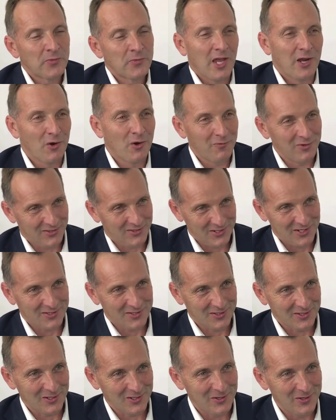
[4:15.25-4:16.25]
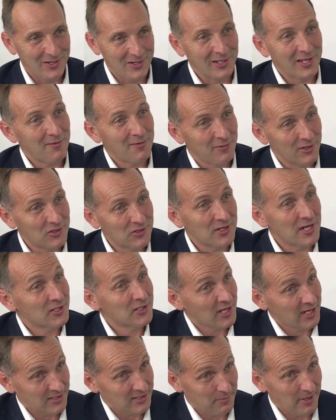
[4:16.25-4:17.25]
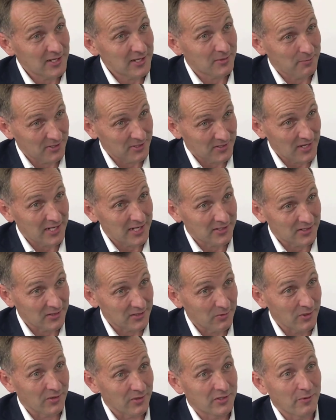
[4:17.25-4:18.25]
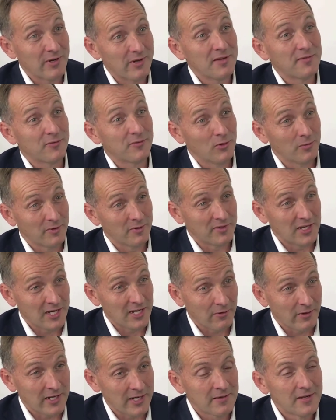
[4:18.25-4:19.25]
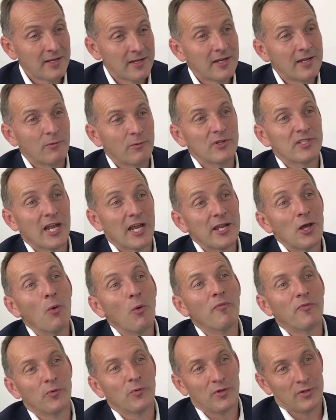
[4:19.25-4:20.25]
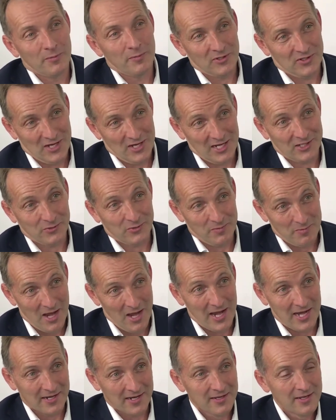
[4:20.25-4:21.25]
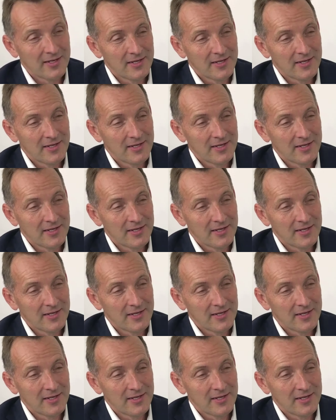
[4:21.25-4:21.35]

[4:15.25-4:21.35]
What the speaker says: And obviously, as you learn, leverage exacerbates mistakes as well. So any form of gearing was unhelpful to the mistakes we made.